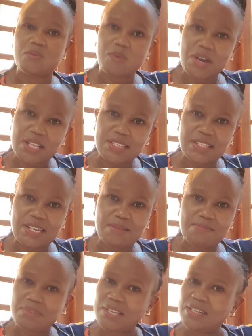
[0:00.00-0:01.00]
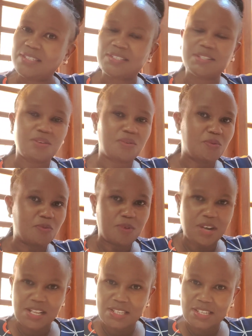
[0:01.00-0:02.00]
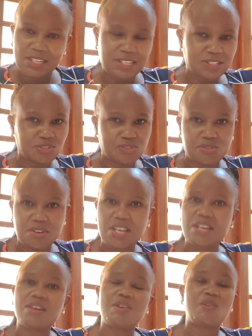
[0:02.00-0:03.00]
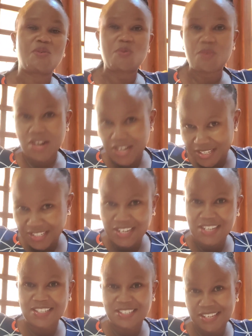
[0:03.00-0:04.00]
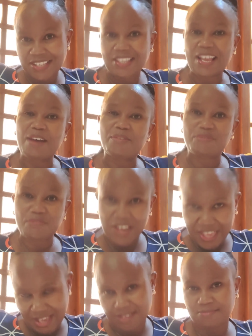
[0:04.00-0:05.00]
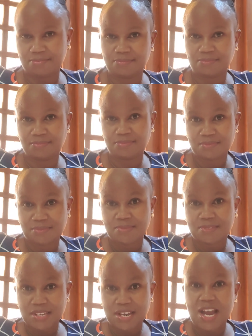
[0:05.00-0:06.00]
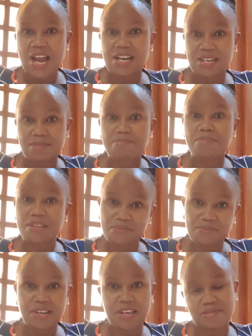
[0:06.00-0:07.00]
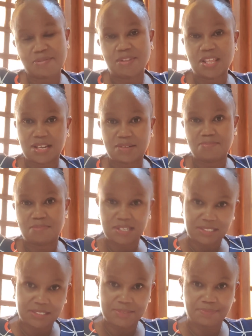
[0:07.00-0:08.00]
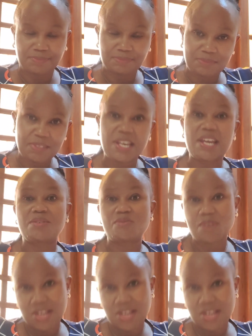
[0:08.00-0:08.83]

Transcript: Words can build. Words can destroy. Words can set a fire. And a big fire for that matter. And